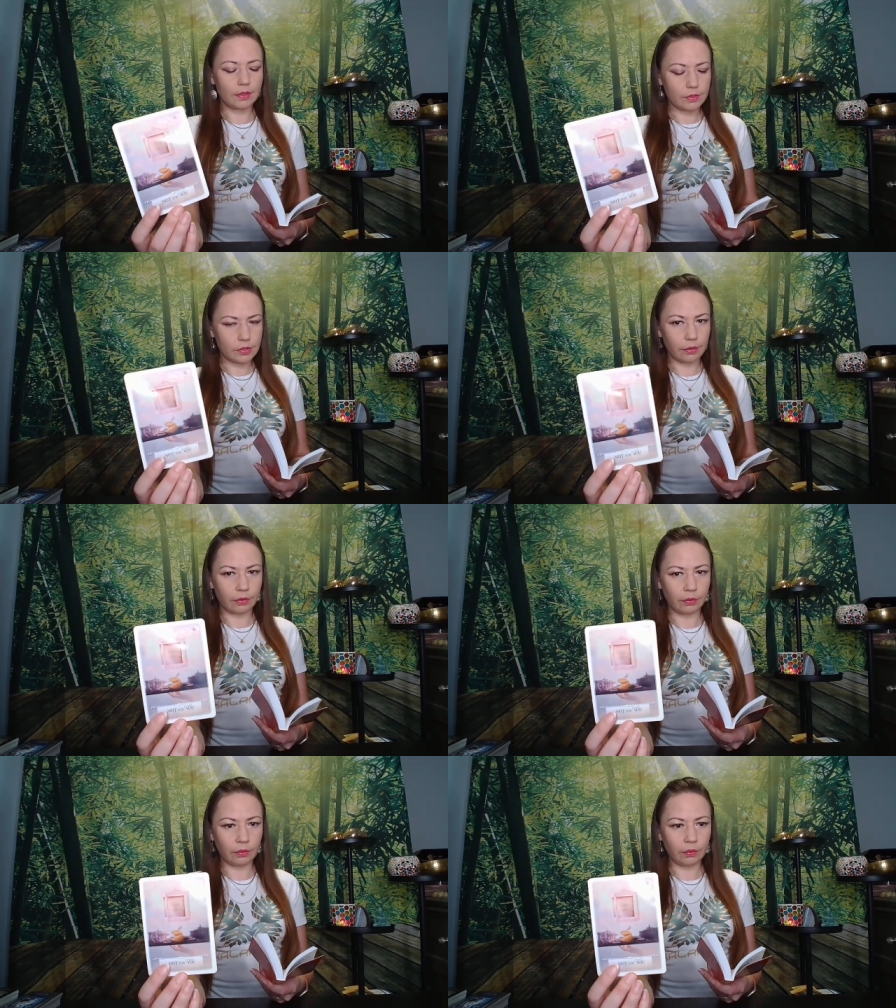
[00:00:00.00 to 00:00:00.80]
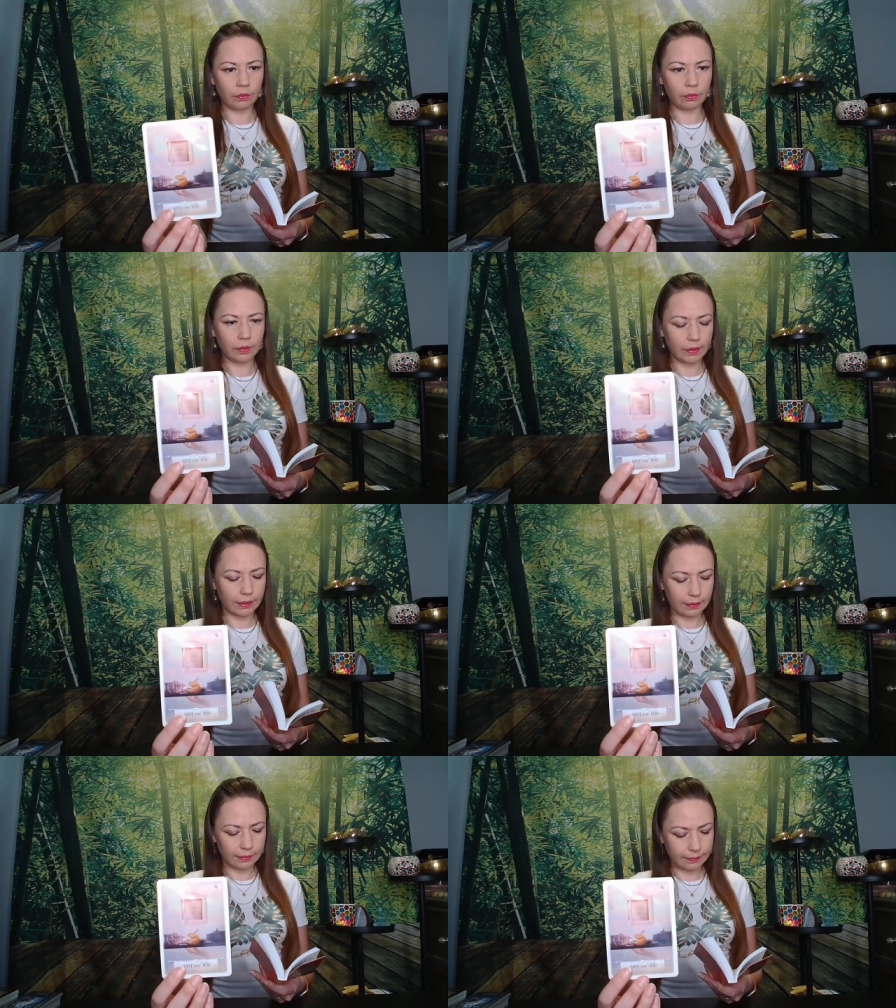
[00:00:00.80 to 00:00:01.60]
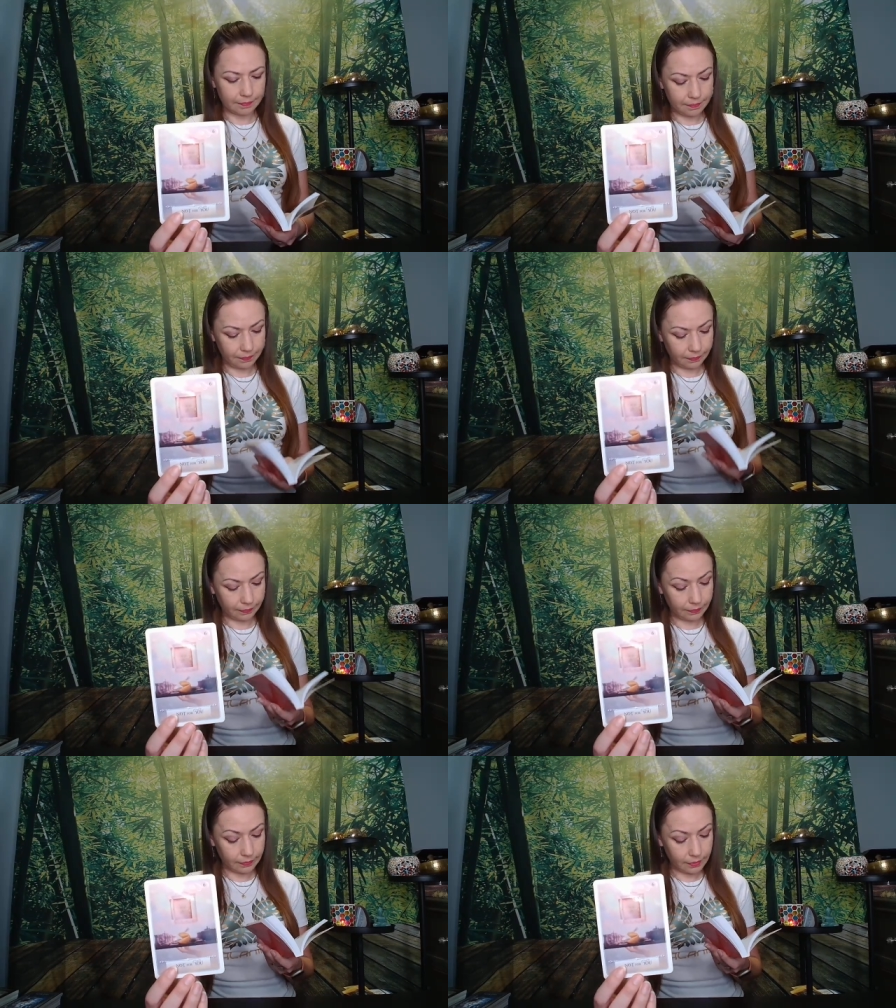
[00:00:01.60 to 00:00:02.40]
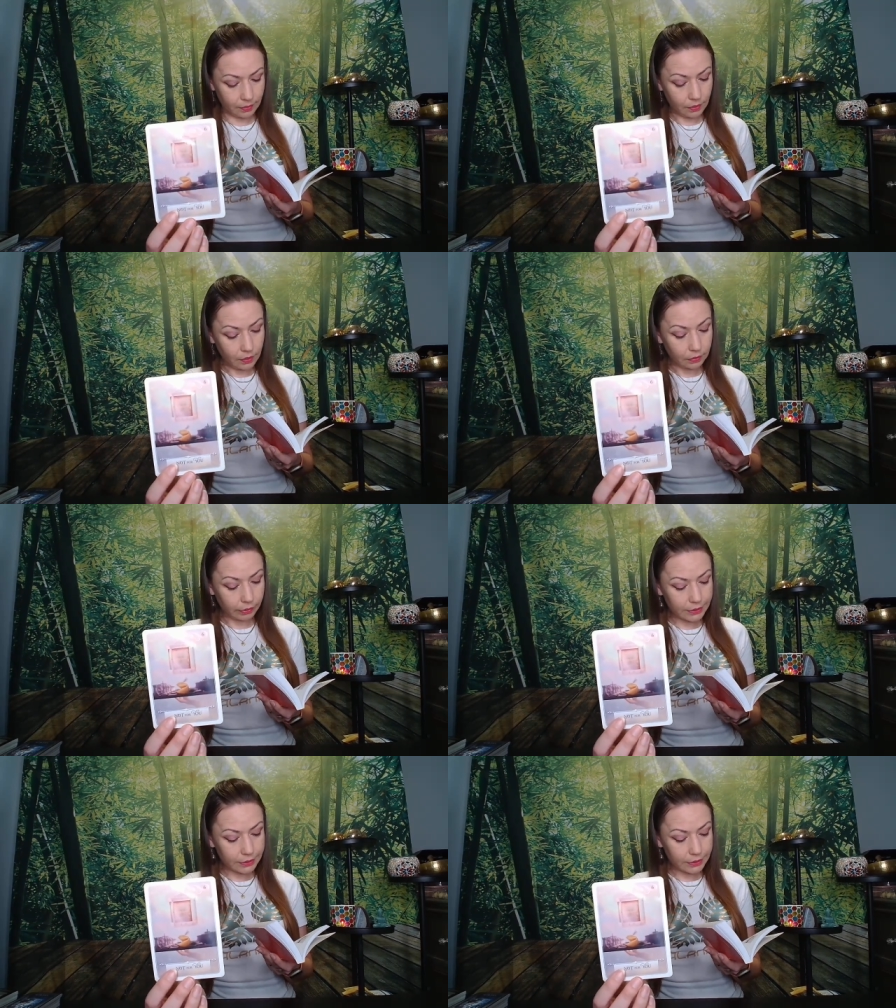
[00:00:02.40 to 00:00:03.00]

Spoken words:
So, there